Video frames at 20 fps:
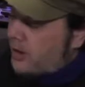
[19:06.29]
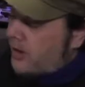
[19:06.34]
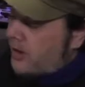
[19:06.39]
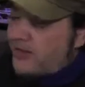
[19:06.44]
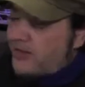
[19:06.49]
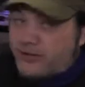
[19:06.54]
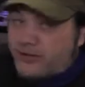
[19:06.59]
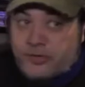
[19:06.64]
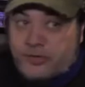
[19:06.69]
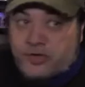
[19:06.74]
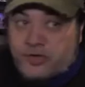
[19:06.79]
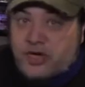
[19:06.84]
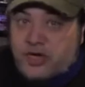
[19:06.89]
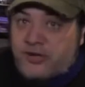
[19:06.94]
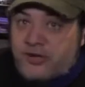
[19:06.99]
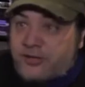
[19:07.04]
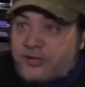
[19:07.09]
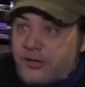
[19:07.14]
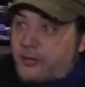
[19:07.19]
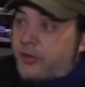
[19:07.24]
I think there's a
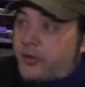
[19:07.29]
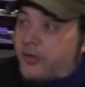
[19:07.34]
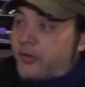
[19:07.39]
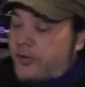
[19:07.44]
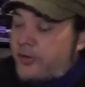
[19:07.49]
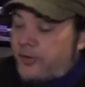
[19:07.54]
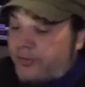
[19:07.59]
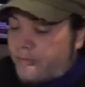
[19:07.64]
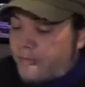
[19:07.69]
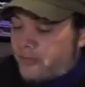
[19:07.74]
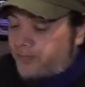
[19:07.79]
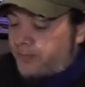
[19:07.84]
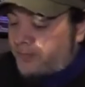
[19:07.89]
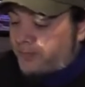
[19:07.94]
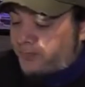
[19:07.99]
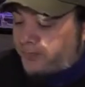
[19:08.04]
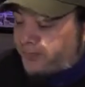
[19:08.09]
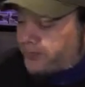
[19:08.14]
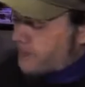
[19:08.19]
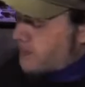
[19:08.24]
chase on one of these
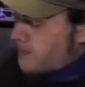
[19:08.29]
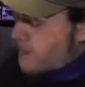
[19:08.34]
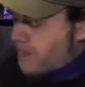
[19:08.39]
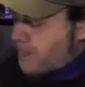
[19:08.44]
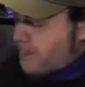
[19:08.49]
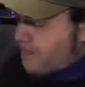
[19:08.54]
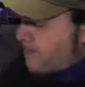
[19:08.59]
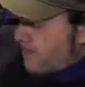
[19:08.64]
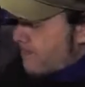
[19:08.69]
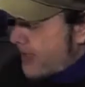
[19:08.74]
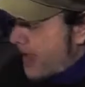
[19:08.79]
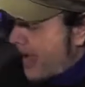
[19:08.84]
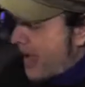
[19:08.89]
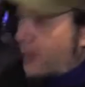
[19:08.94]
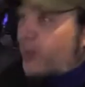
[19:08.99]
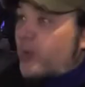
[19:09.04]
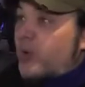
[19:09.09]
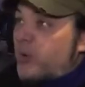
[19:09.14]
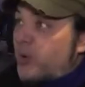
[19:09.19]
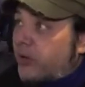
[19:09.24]

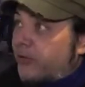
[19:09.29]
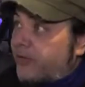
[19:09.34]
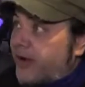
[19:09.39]
and we will